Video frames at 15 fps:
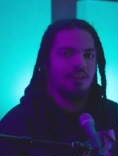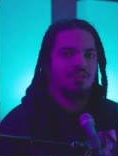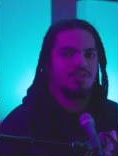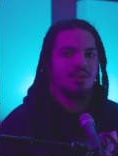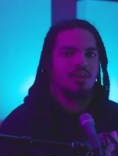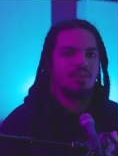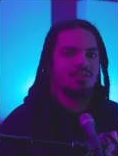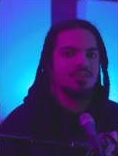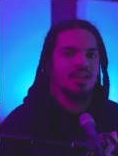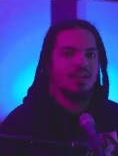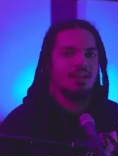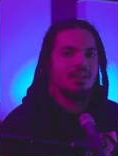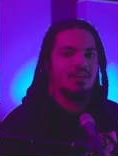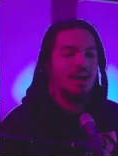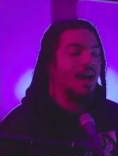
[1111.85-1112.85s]
So I was like,
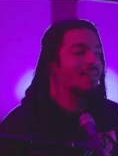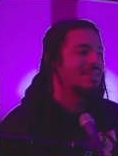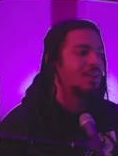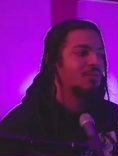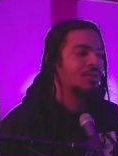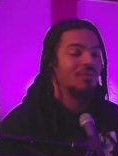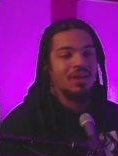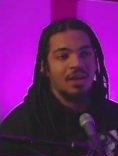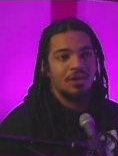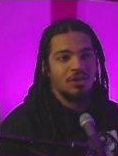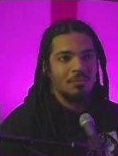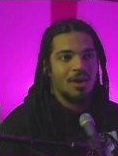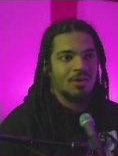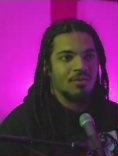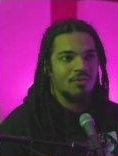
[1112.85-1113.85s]
I've never even held the
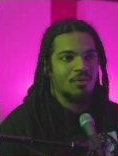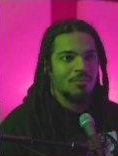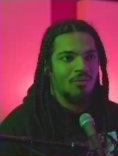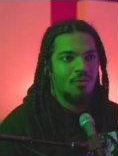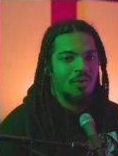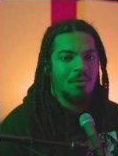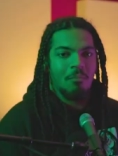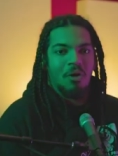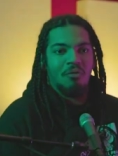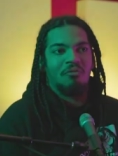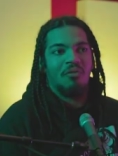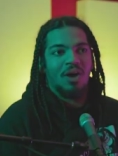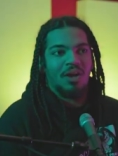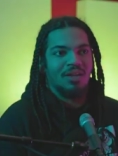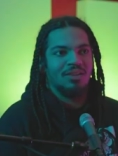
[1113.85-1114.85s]
microphone before, but
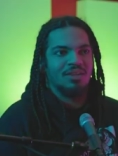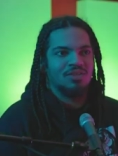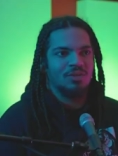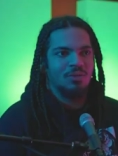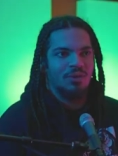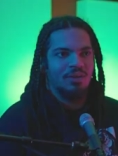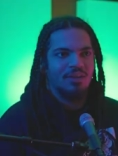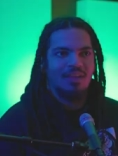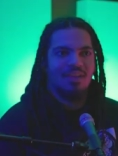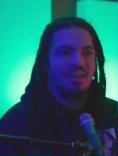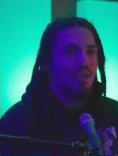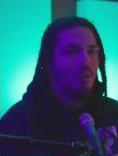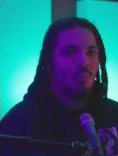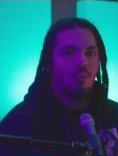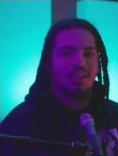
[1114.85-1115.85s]
fuck it, let's do it.
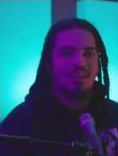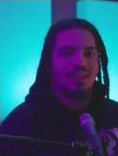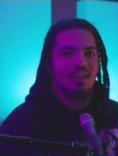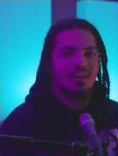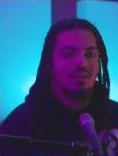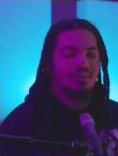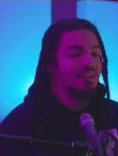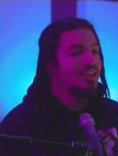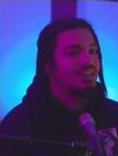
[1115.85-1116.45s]
Went there, did wow.